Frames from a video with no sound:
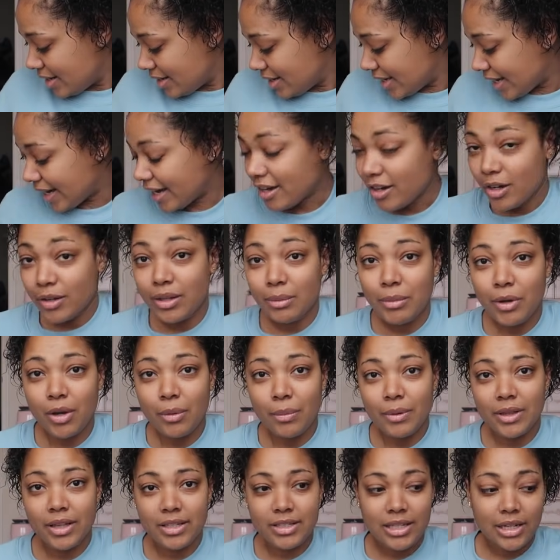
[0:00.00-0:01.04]
yeah. Oh, let me
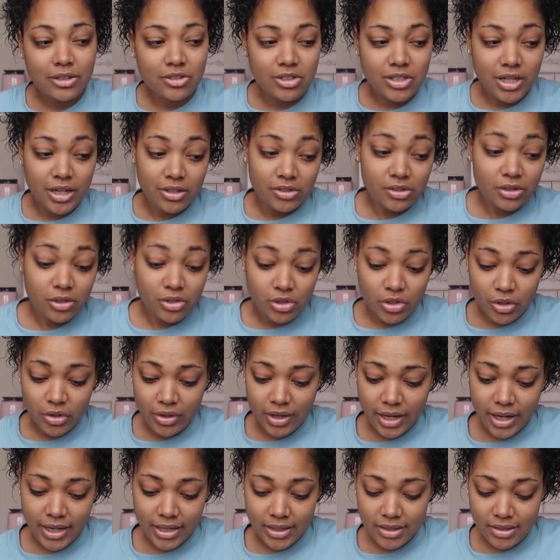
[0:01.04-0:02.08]
go put this downstairs and I'll show you
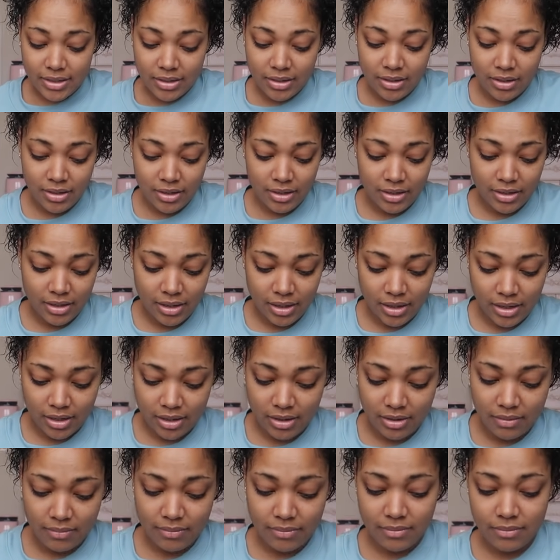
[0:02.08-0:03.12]
guys.
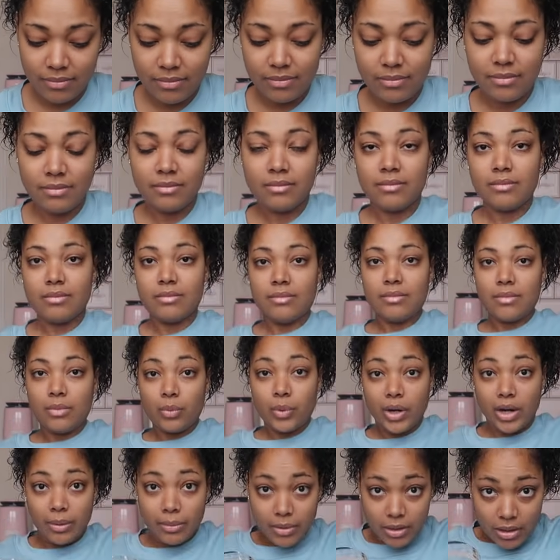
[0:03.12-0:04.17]
Um,
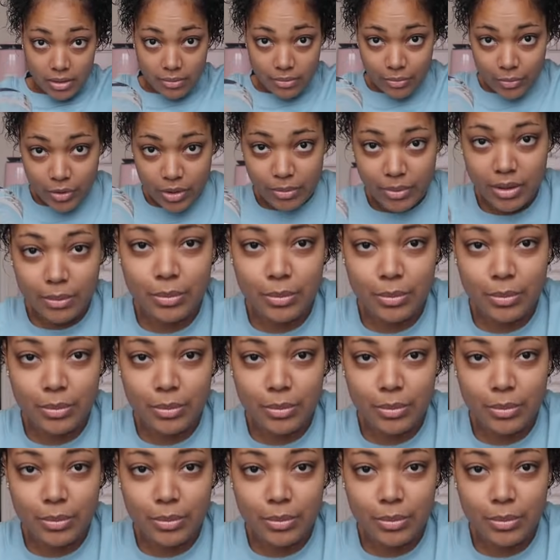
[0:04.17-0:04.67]
Where I'm, gonna, where I'm